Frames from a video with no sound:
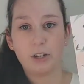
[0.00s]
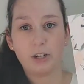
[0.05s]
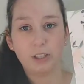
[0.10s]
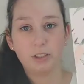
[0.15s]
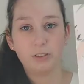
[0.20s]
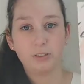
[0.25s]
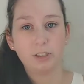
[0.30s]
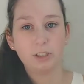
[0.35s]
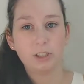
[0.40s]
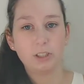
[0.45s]
know,
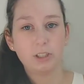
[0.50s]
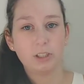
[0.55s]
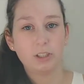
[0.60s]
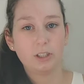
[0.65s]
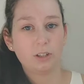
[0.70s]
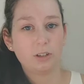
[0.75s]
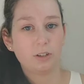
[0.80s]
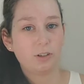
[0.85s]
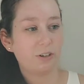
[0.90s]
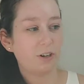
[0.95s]

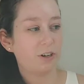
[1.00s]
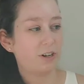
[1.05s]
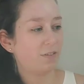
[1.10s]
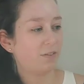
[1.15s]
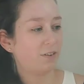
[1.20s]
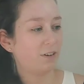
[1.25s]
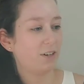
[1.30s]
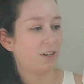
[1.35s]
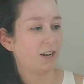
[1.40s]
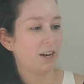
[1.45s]
all the
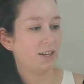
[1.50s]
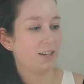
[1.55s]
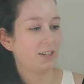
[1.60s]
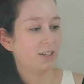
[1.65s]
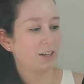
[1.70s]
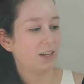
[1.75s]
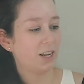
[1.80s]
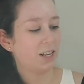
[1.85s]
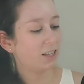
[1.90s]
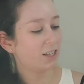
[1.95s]
different things. So
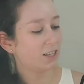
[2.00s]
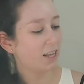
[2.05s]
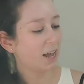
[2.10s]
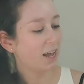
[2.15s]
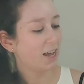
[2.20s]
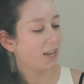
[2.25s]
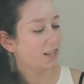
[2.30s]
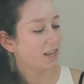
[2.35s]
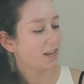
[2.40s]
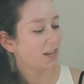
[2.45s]
it
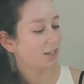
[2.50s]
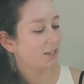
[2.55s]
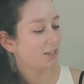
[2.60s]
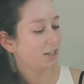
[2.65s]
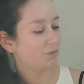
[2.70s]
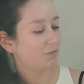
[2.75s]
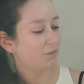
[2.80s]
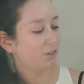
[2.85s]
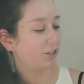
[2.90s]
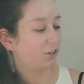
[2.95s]
says
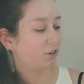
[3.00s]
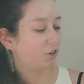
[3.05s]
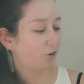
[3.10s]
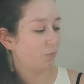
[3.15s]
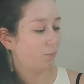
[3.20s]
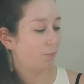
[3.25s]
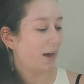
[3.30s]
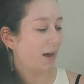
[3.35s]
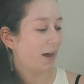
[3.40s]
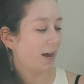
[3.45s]
this one is on the
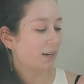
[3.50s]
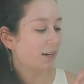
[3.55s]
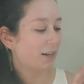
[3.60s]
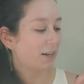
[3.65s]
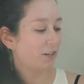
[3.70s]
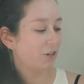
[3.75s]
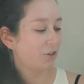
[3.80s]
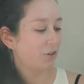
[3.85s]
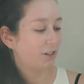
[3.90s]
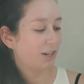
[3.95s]
back,
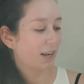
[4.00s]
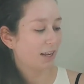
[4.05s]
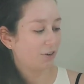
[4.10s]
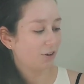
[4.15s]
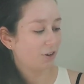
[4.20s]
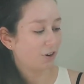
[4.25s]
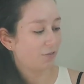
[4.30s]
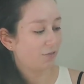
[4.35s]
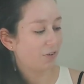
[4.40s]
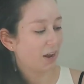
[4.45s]
use that
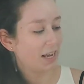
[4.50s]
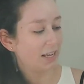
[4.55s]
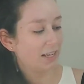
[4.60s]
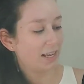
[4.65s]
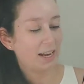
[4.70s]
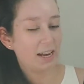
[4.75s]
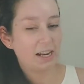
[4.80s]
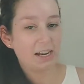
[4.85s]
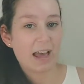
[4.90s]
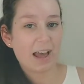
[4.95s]
on the face
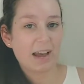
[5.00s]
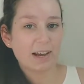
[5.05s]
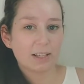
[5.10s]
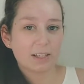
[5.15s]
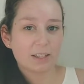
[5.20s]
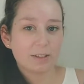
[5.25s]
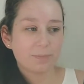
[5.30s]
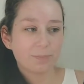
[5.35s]
and legs.